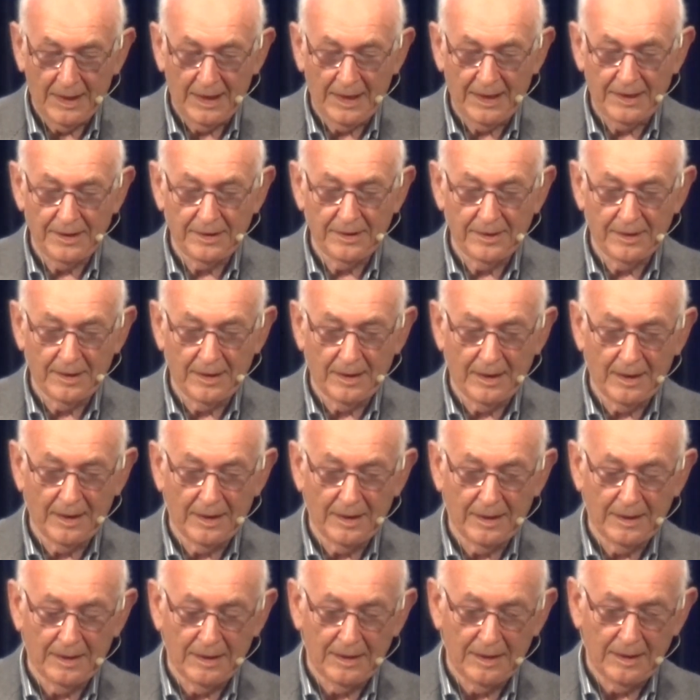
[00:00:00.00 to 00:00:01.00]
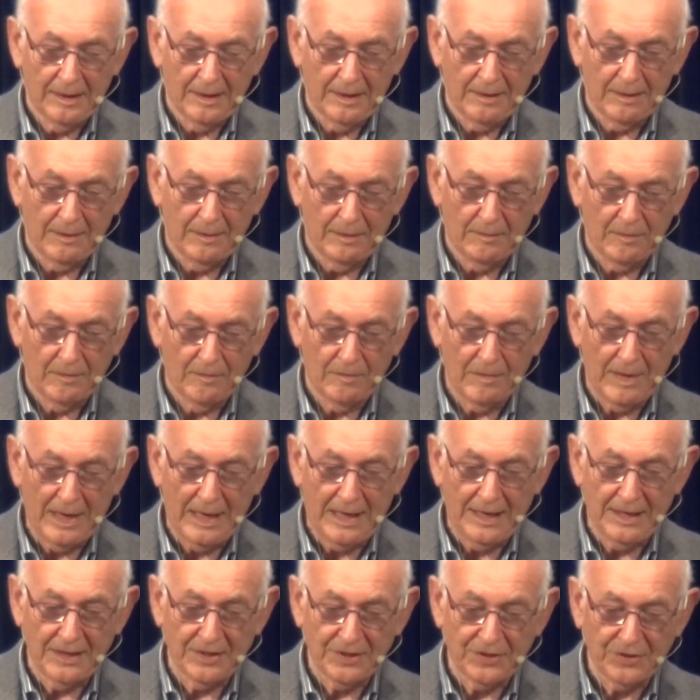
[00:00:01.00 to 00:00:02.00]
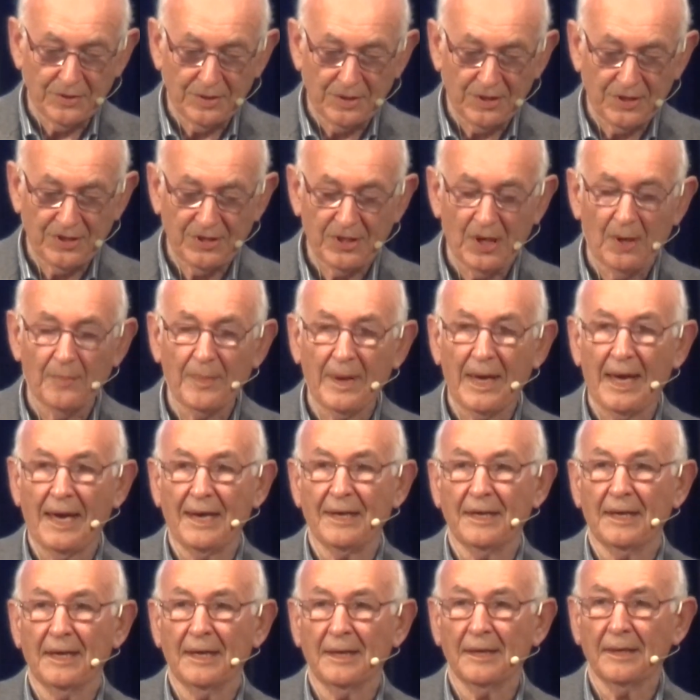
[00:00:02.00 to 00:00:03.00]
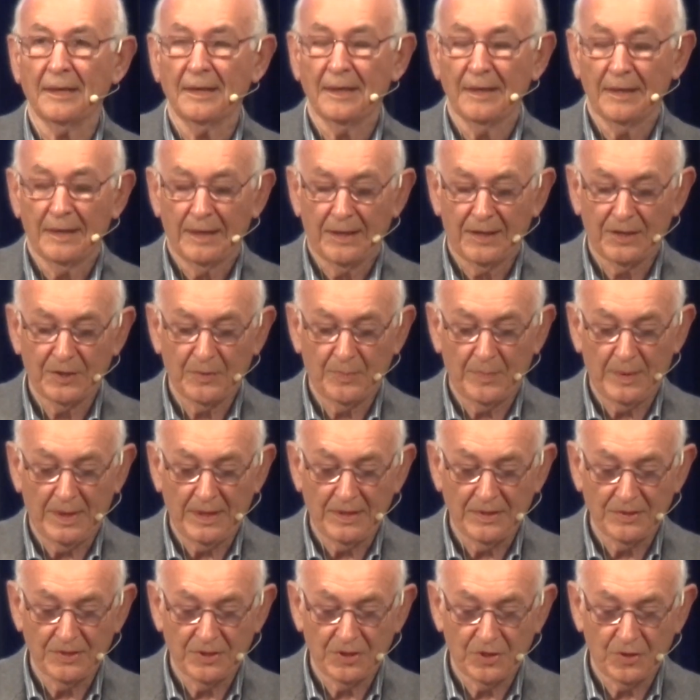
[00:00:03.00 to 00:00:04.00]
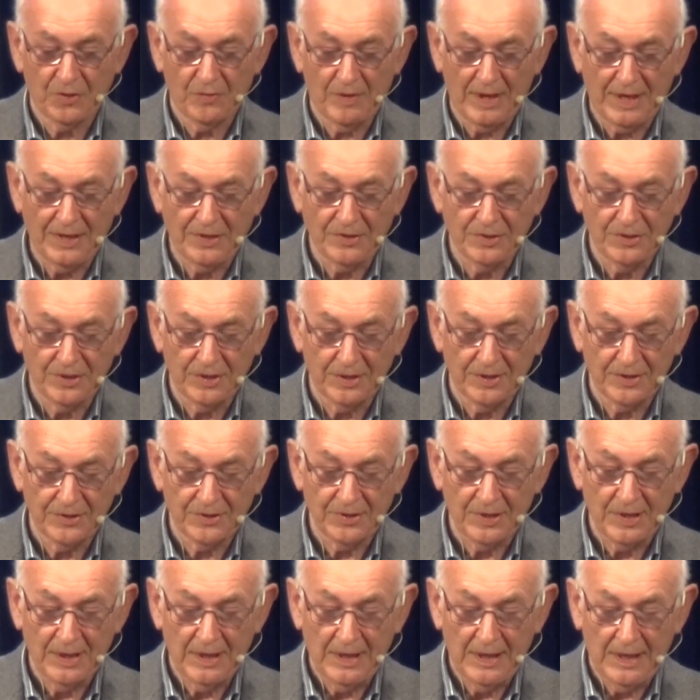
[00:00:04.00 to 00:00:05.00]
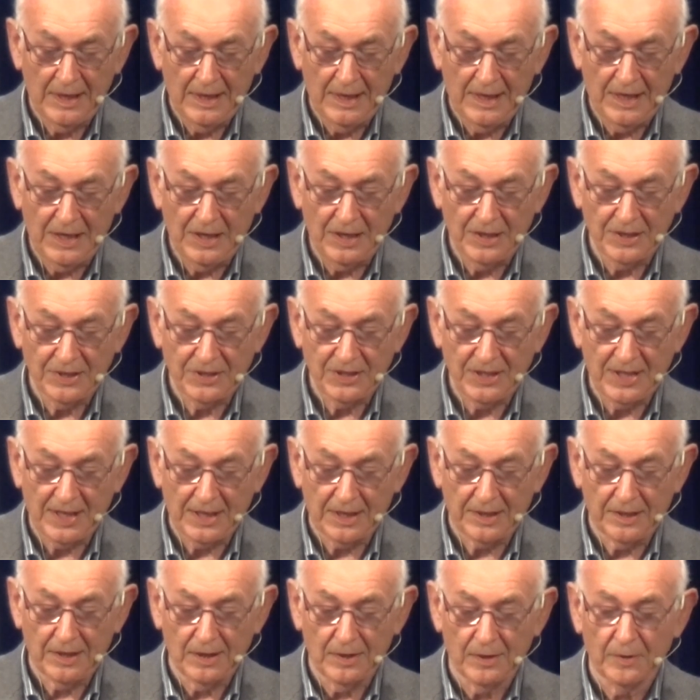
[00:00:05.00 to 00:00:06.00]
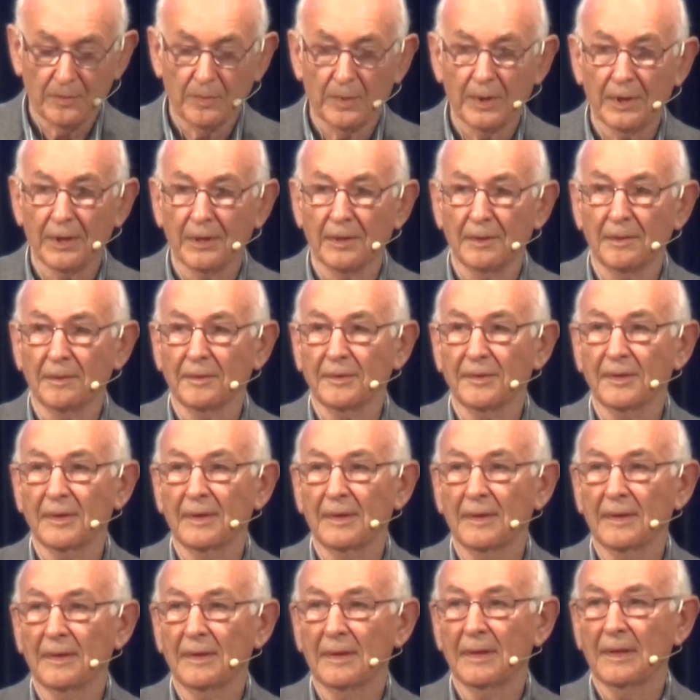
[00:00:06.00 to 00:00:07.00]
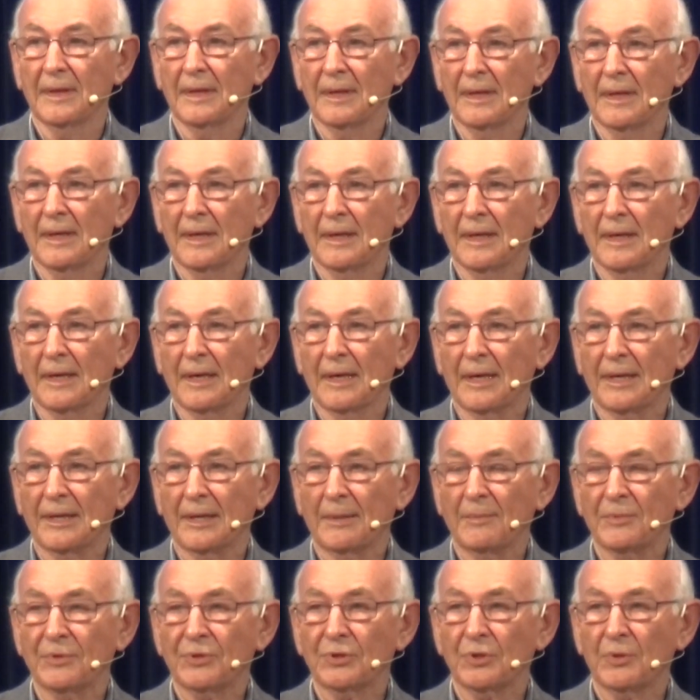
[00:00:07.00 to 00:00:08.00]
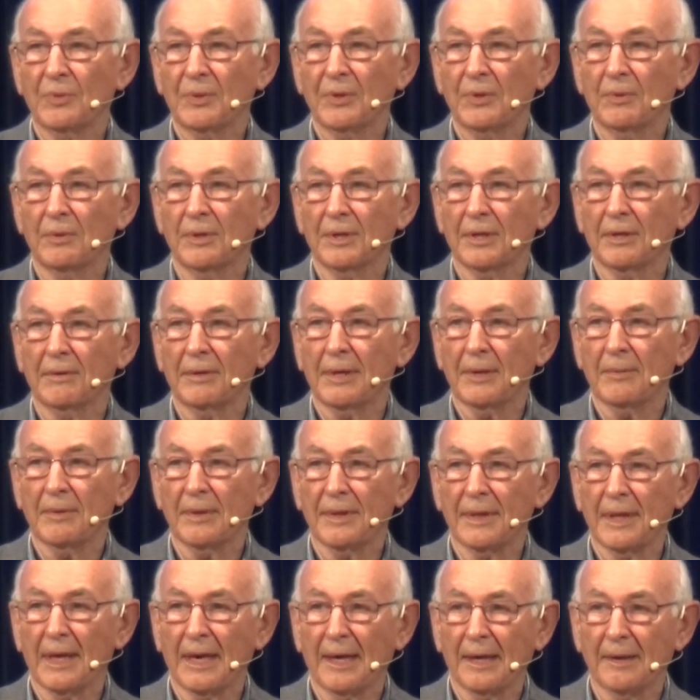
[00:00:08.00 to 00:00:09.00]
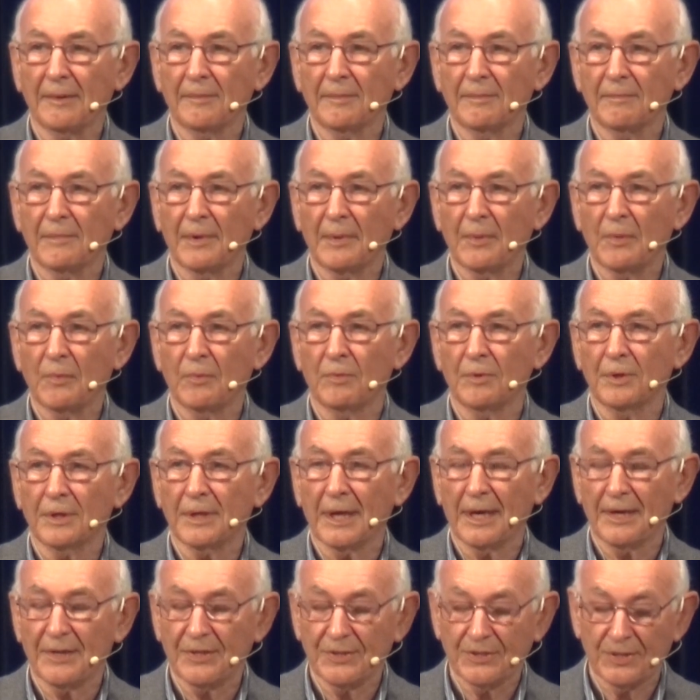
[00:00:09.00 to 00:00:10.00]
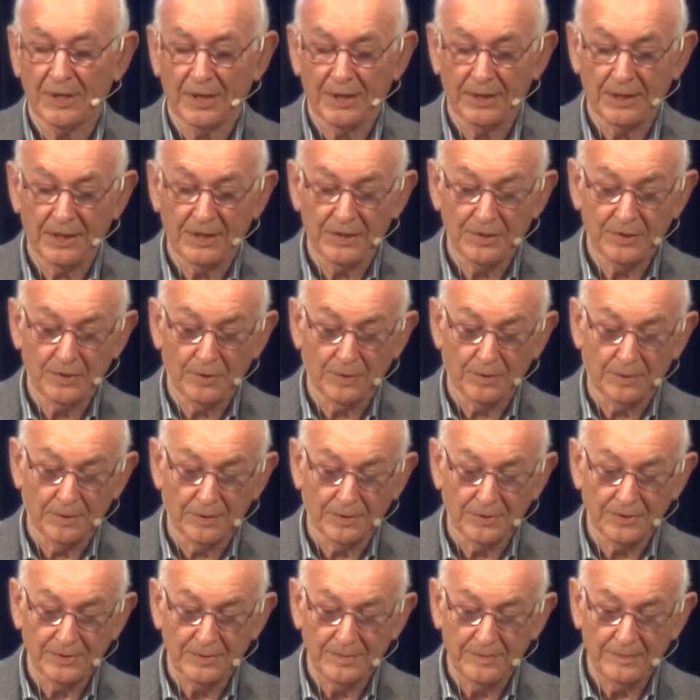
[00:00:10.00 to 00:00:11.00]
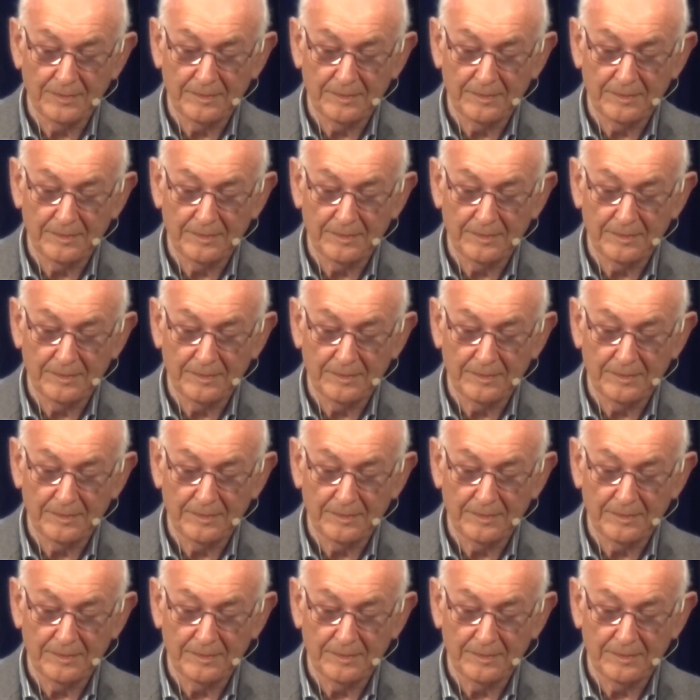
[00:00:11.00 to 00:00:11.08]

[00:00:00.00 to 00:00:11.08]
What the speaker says: And really the sort of subheading has been strangers in a secular world. And I'm sure you'll agree with that when we walk outside these doors.